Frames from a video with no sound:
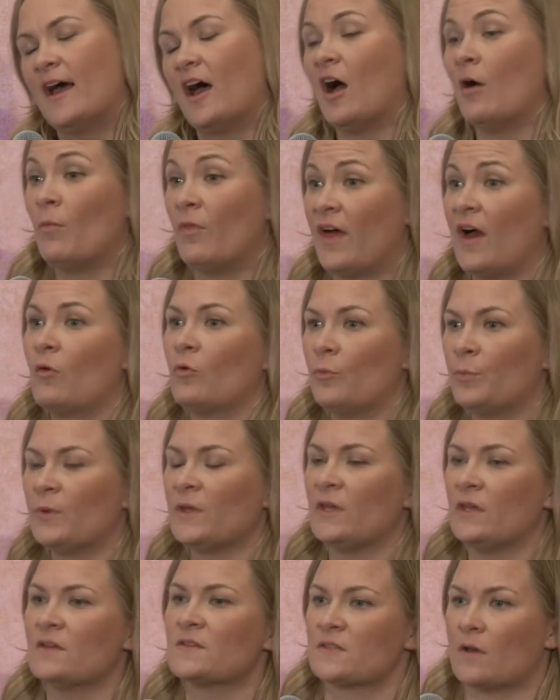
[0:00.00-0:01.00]
Um, that would
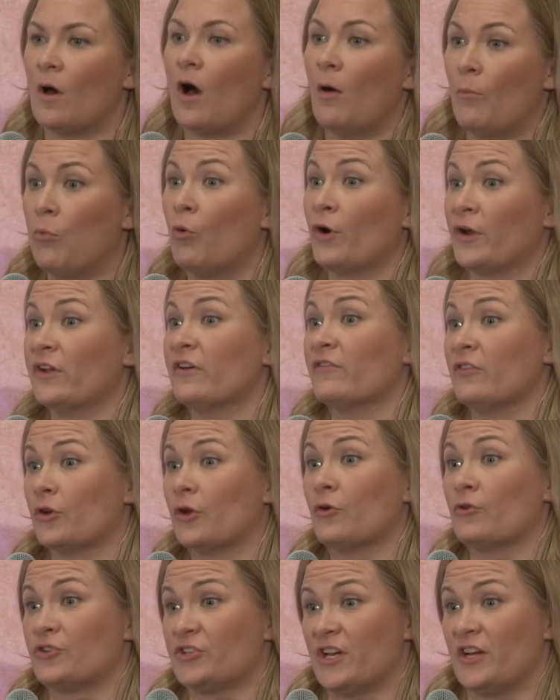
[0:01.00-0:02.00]
be a point of
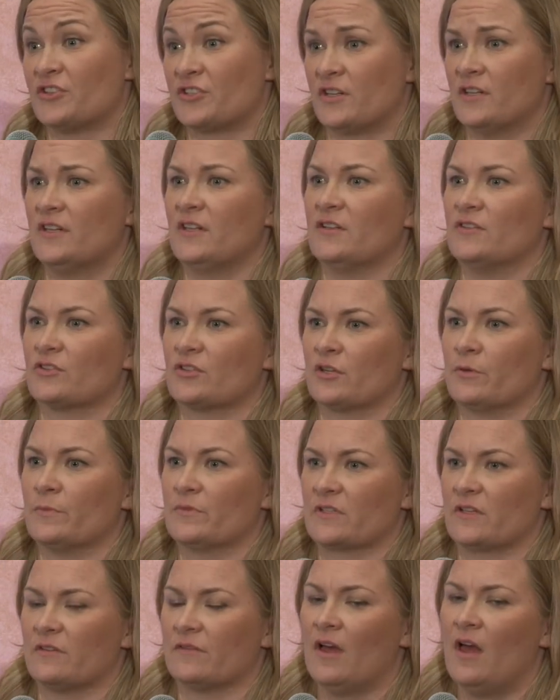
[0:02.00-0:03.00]
negotiation in
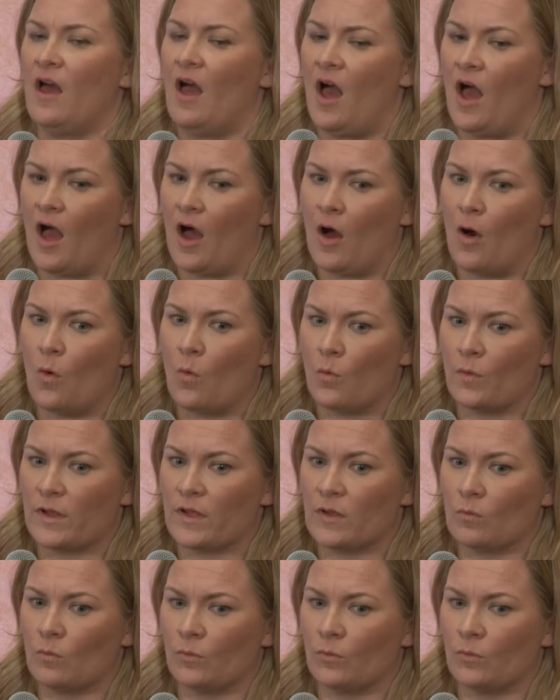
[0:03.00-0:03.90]
terms of how we